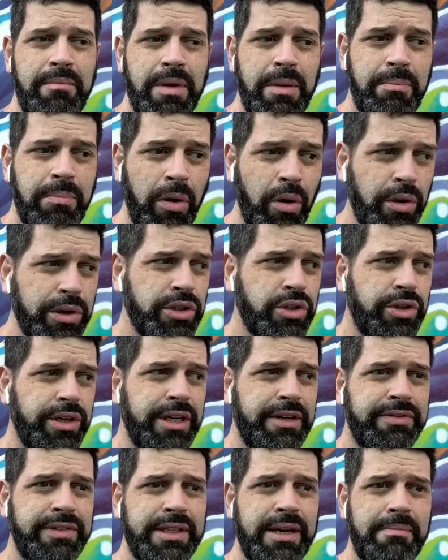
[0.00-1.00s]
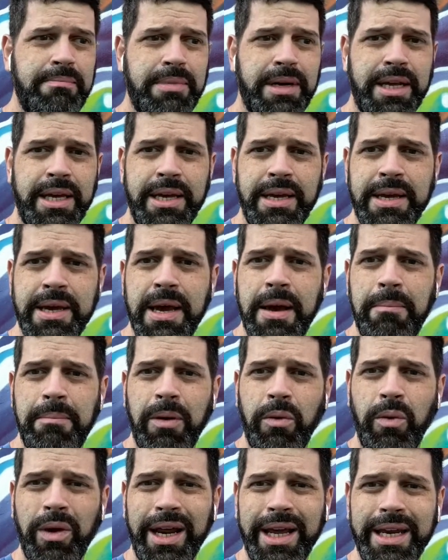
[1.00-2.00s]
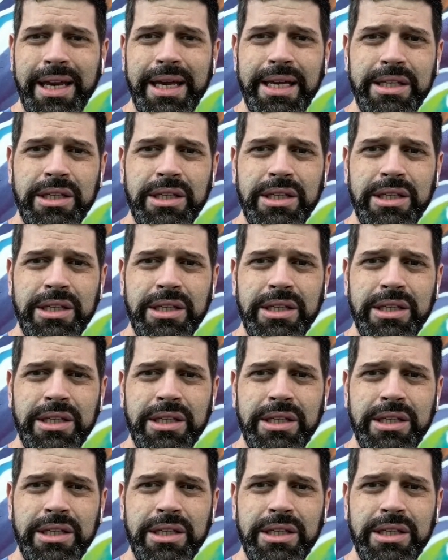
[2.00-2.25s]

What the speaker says: portrait of somebody, but what I need